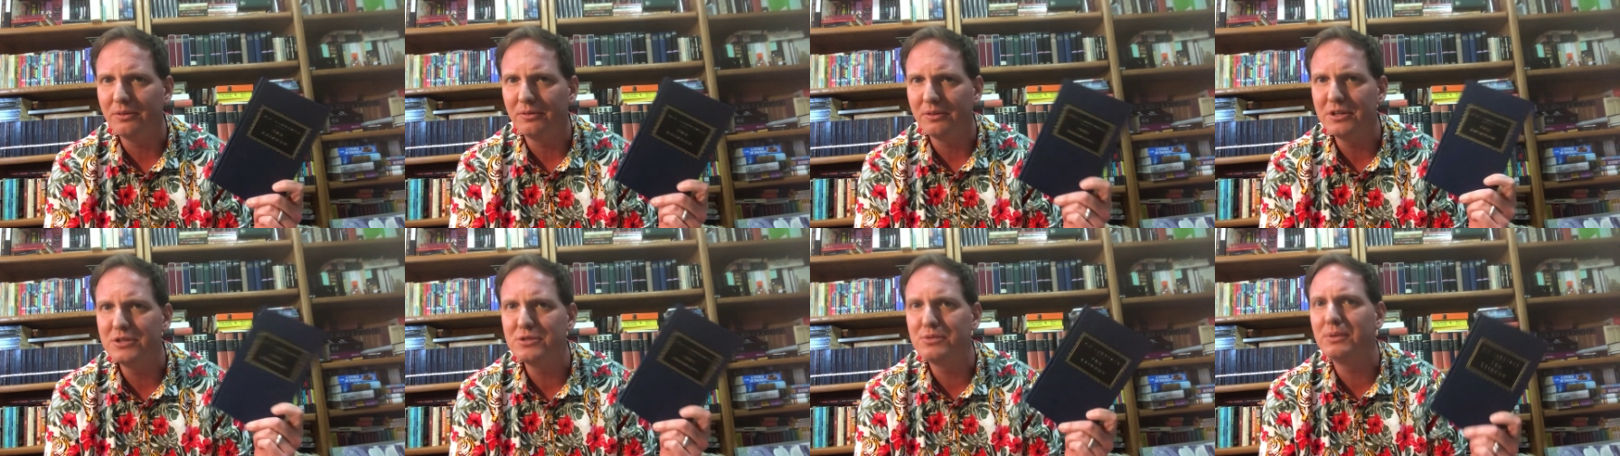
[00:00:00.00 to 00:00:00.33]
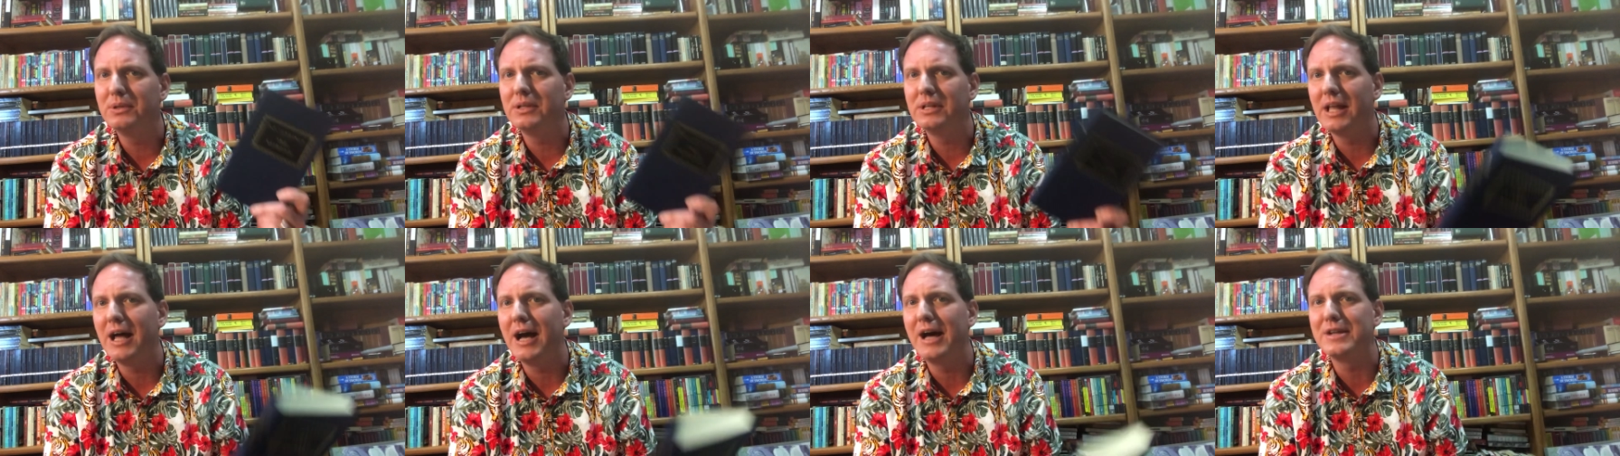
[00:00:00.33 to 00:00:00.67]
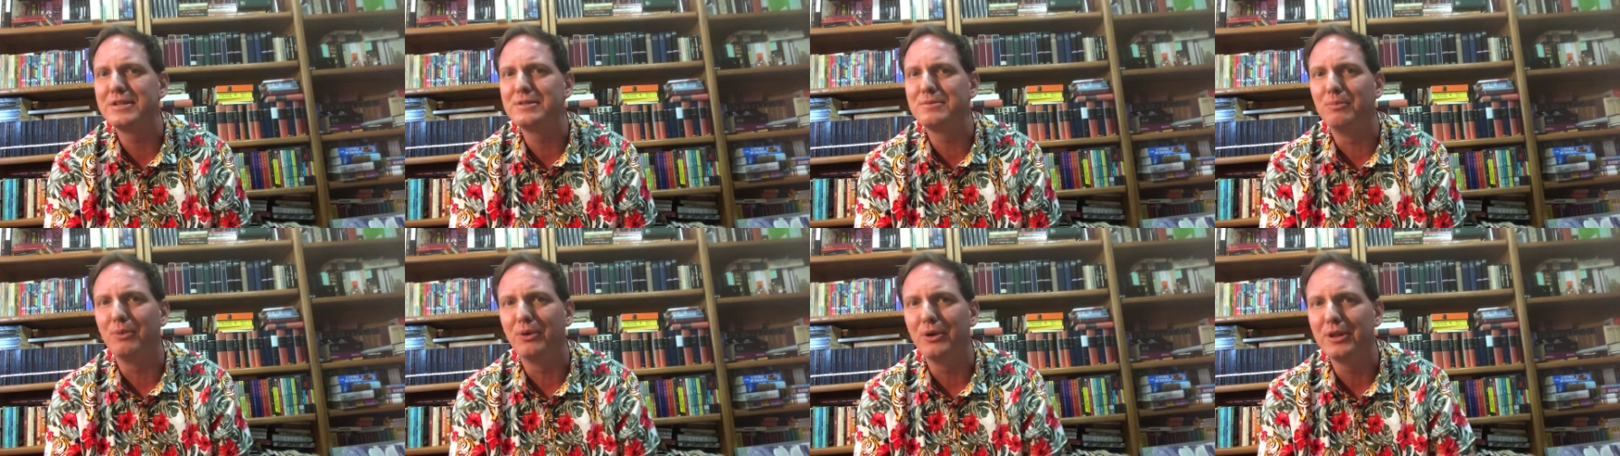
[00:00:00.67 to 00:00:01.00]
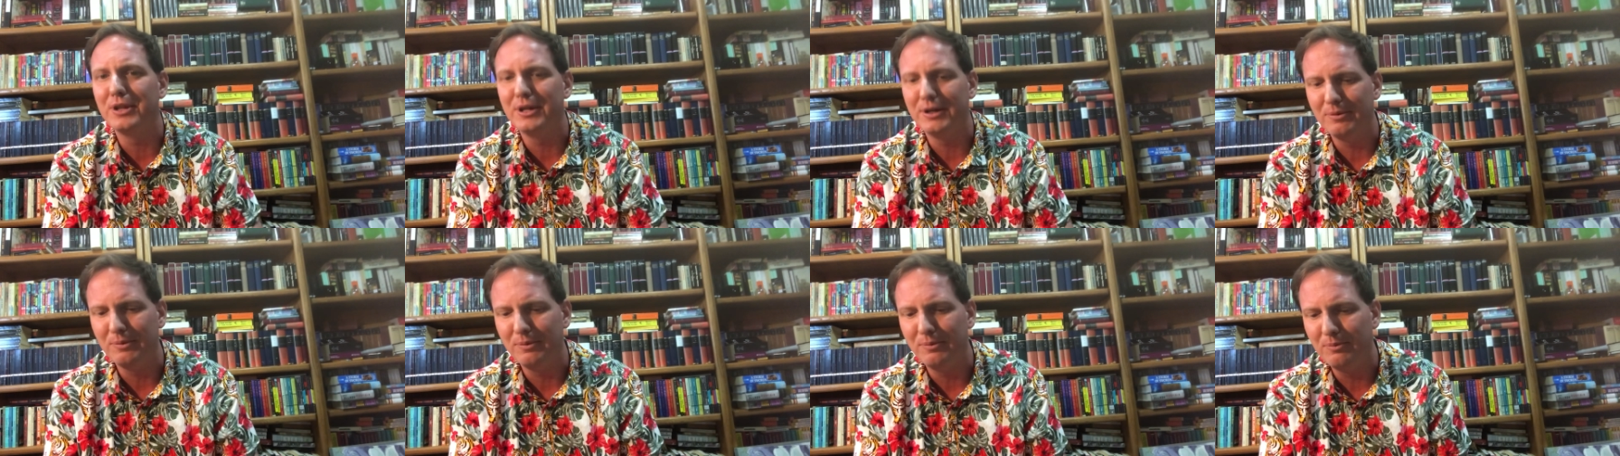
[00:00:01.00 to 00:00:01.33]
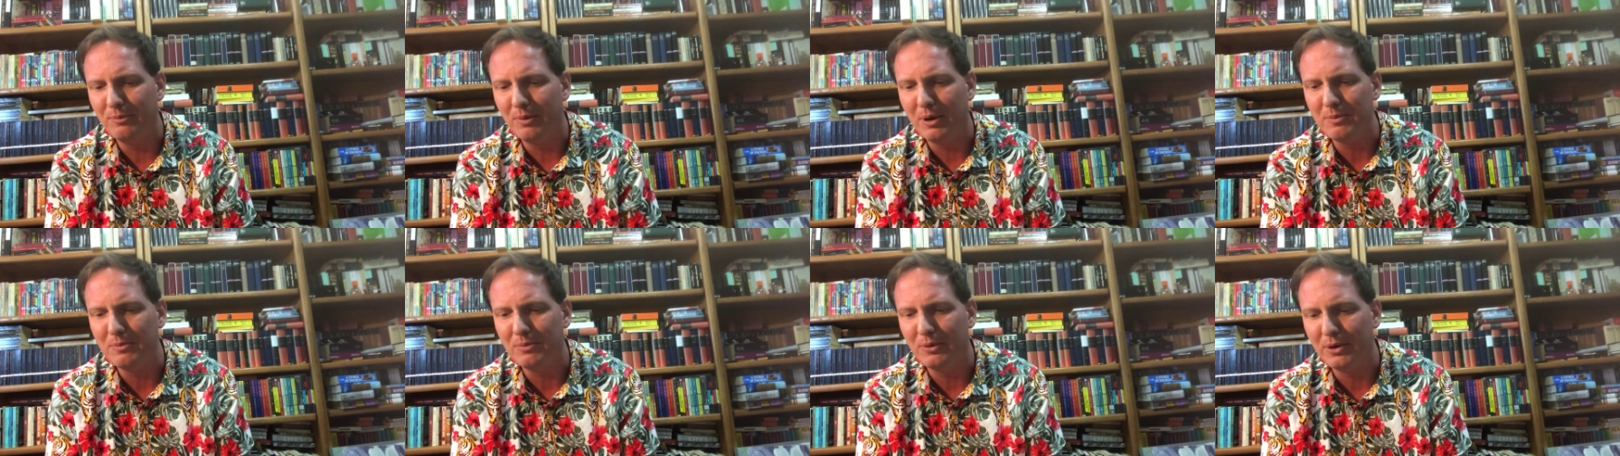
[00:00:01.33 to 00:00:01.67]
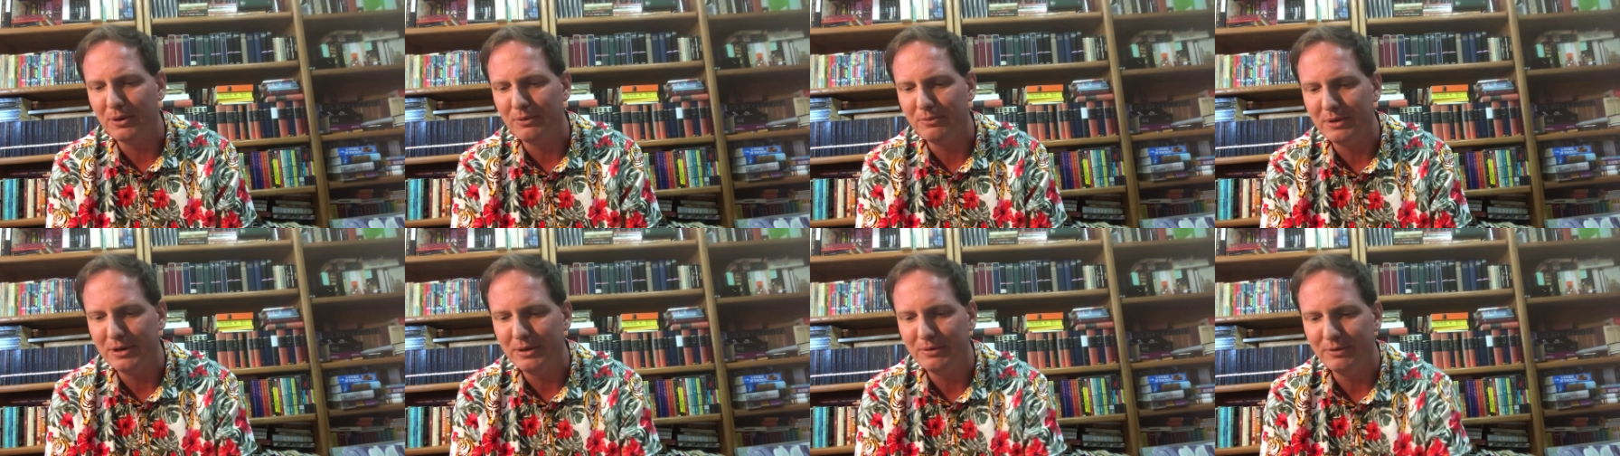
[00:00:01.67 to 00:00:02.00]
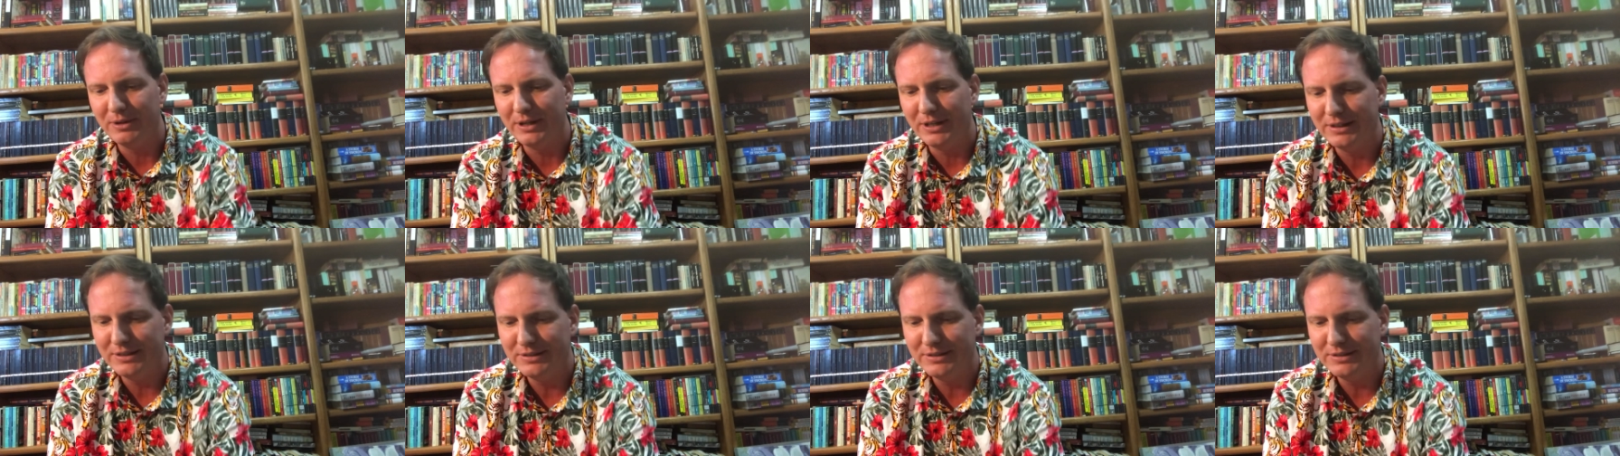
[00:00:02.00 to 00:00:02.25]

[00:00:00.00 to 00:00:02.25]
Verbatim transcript: this will last more than one more reread.